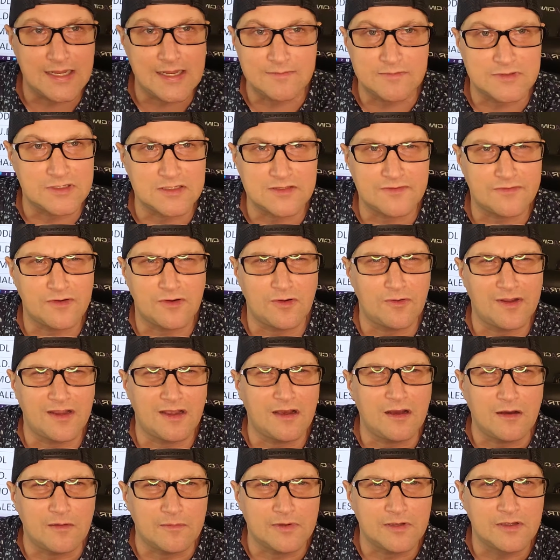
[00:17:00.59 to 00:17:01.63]
names just for going
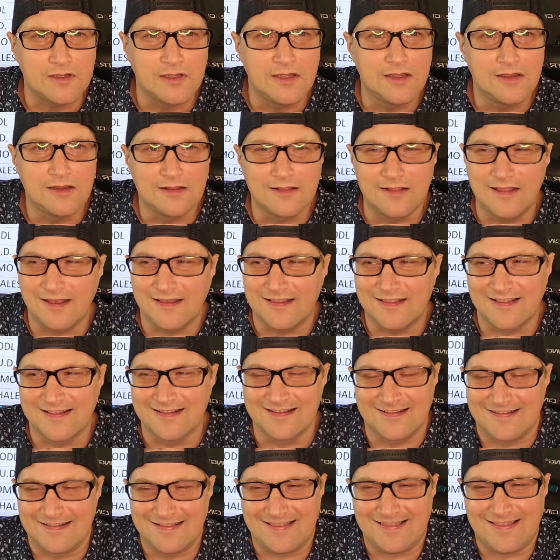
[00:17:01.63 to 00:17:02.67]
up.
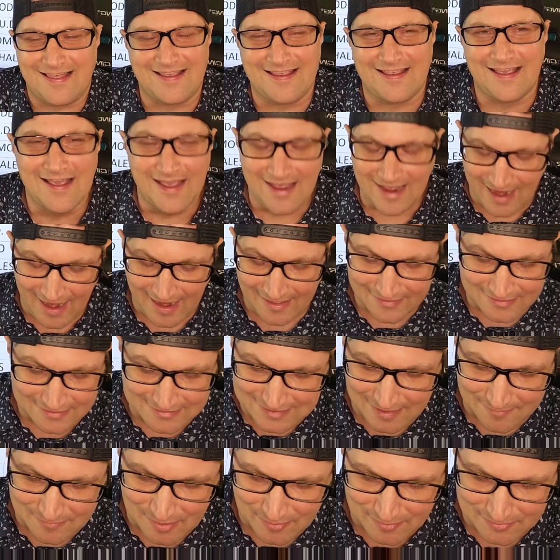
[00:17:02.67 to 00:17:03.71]
And then
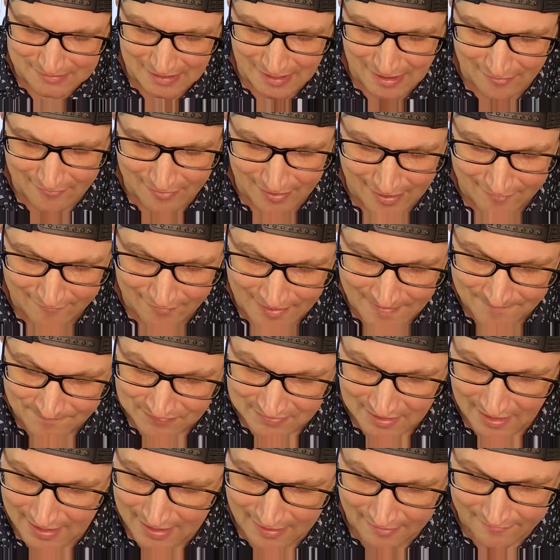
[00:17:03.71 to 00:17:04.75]
same thing with down.
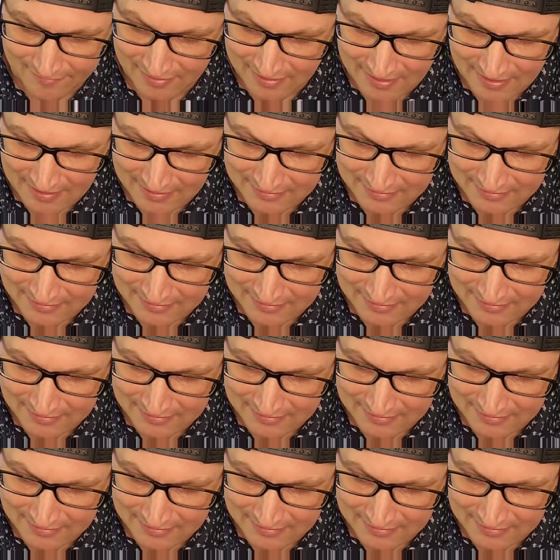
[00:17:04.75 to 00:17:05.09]
They have